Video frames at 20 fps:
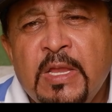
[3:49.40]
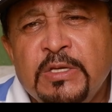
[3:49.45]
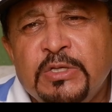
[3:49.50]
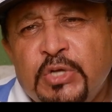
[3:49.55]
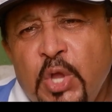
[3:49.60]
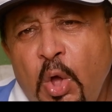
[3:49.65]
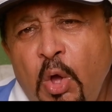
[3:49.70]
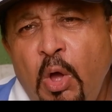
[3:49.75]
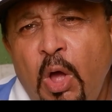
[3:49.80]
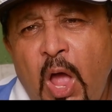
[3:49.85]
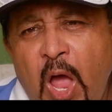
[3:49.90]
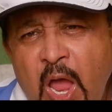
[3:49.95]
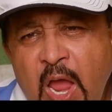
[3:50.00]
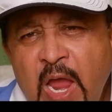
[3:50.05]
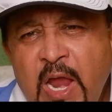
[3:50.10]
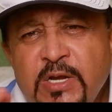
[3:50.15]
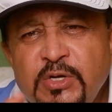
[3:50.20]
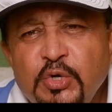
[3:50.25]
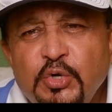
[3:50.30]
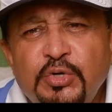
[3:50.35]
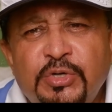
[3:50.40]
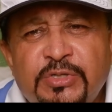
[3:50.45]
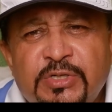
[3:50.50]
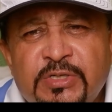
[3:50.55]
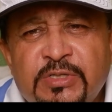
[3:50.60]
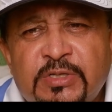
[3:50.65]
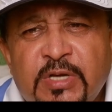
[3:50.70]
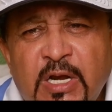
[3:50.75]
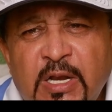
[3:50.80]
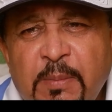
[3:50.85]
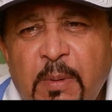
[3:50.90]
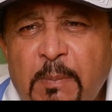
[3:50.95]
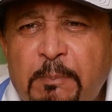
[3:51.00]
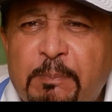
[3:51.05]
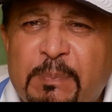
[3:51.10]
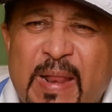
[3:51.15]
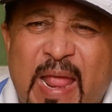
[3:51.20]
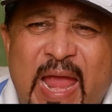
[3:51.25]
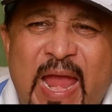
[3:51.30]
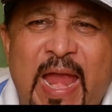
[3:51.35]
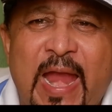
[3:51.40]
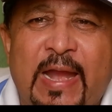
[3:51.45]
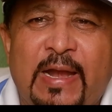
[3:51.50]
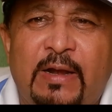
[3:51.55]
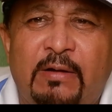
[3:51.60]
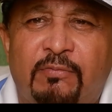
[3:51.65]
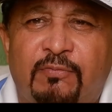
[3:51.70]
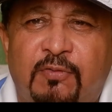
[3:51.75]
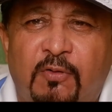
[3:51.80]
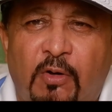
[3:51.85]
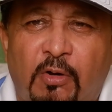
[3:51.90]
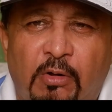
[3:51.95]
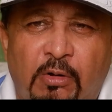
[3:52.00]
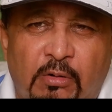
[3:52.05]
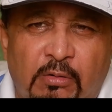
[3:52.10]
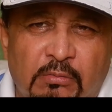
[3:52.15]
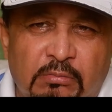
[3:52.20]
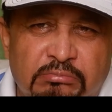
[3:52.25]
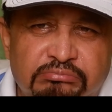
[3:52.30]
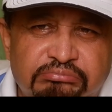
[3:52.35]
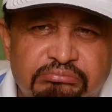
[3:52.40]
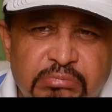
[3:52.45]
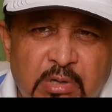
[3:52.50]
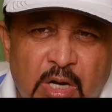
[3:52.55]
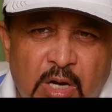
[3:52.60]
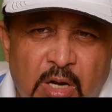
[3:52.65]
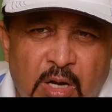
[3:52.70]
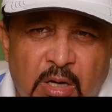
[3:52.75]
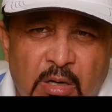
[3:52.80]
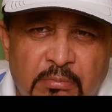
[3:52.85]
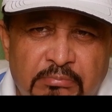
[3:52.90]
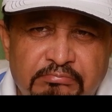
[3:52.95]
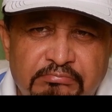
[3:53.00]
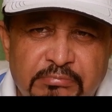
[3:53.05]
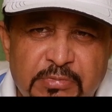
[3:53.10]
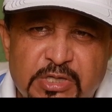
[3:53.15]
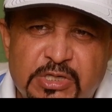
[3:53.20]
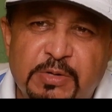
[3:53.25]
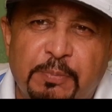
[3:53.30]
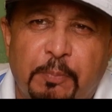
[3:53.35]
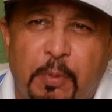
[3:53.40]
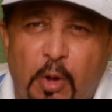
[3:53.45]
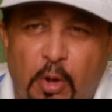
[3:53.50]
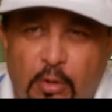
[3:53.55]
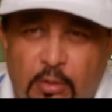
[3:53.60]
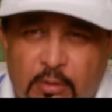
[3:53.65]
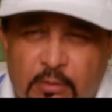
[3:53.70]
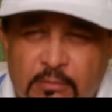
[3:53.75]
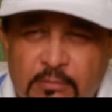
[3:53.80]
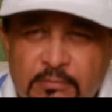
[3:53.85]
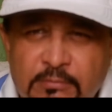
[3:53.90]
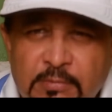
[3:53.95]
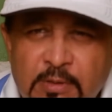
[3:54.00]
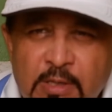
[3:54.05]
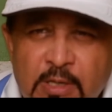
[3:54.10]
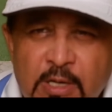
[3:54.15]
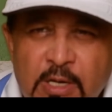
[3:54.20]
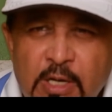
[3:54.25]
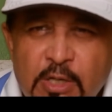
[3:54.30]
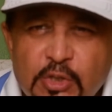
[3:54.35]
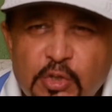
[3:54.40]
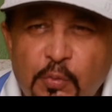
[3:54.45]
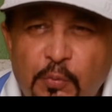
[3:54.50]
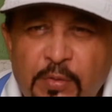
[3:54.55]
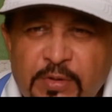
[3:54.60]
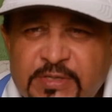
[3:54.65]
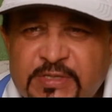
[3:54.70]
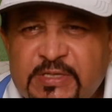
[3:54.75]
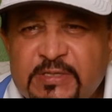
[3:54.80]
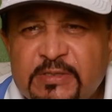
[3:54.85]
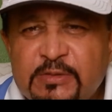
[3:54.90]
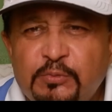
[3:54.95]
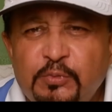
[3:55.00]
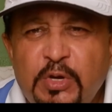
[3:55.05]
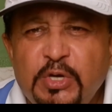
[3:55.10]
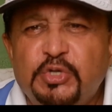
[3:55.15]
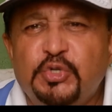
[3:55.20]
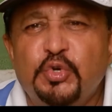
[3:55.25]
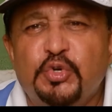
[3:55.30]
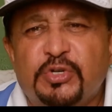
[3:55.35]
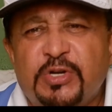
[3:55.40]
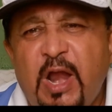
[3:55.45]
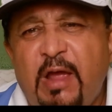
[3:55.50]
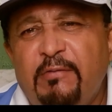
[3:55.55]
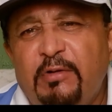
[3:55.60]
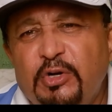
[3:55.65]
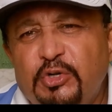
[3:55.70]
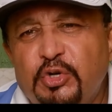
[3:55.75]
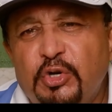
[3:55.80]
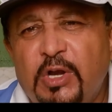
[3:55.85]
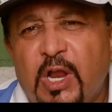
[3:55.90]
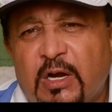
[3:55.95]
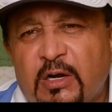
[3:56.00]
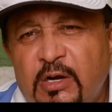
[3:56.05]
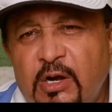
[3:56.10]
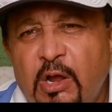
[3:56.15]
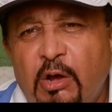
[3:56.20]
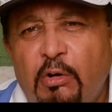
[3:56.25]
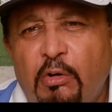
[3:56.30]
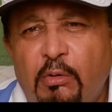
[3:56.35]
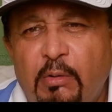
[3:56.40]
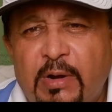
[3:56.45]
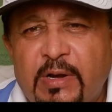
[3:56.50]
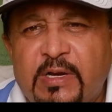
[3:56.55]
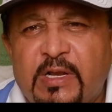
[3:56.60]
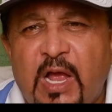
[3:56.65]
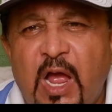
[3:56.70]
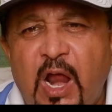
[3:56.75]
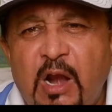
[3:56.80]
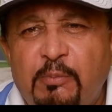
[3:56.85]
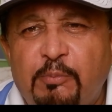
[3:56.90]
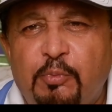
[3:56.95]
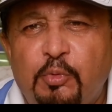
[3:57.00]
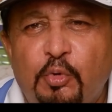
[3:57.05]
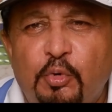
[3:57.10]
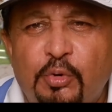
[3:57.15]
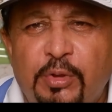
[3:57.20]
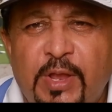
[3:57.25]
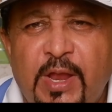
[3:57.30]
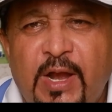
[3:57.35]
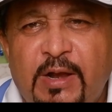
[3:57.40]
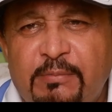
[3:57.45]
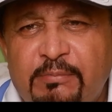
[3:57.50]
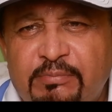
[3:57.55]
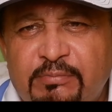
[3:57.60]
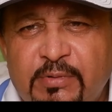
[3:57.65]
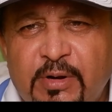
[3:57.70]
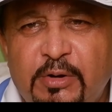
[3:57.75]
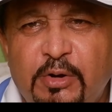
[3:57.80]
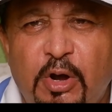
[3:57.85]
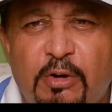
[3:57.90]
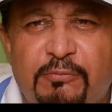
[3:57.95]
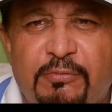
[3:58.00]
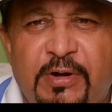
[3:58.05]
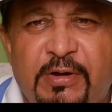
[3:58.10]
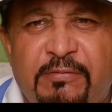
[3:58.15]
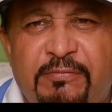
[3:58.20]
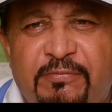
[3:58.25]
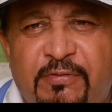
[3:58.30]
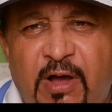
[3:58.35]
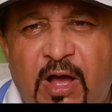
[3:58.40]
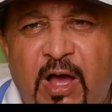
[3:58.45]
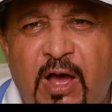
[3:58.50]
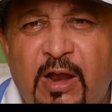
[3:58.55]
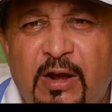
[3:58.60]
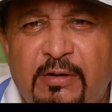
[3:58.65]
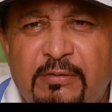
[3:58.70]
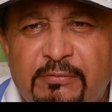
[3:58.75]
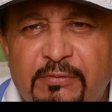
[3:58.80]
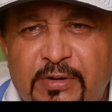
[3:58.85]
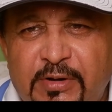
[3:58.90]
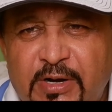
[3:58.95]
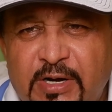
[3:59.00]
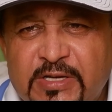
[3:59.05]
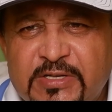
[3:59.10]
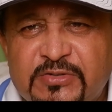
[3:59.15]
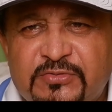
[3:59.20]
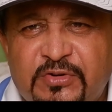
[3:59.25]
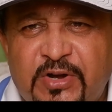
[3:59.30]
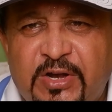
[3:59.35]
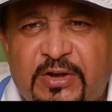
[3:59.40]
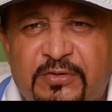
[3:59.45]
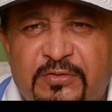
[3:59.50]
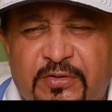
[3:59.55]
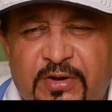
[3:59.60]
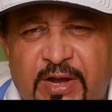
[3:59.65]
So I had to set up a plan for Mr. Paul. So we used to travel to Lucknow and Kanpur. They're not very far, and we had a straight